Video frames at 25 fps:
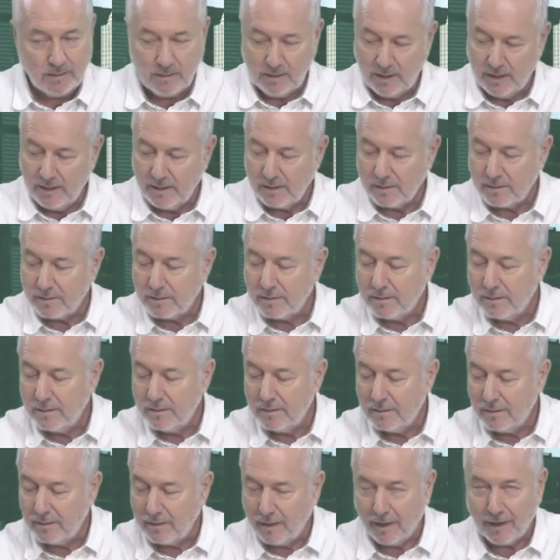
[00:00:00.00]
Yes,
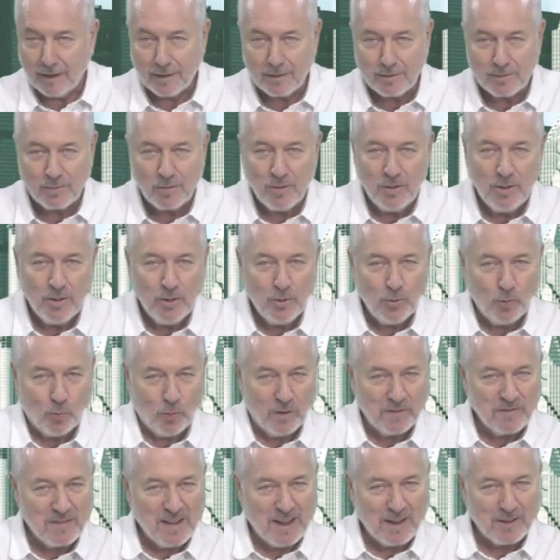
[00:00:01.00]

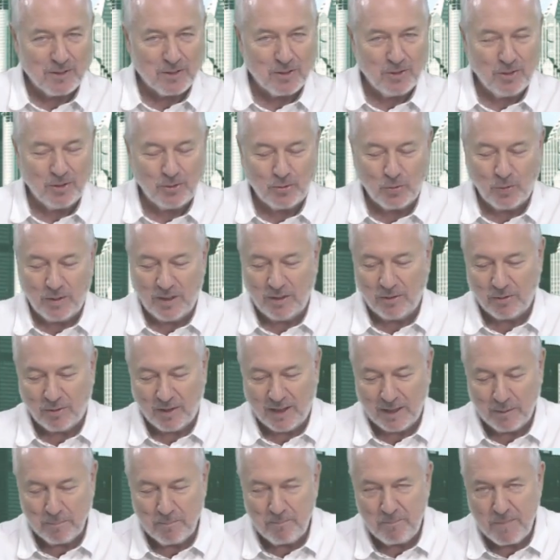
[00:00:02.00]

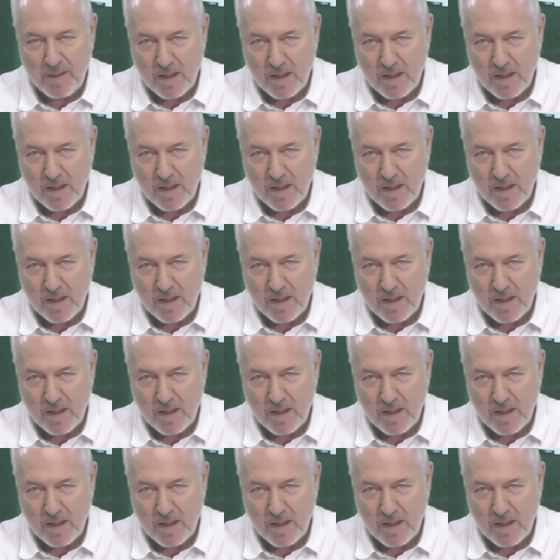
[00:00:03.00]
1023.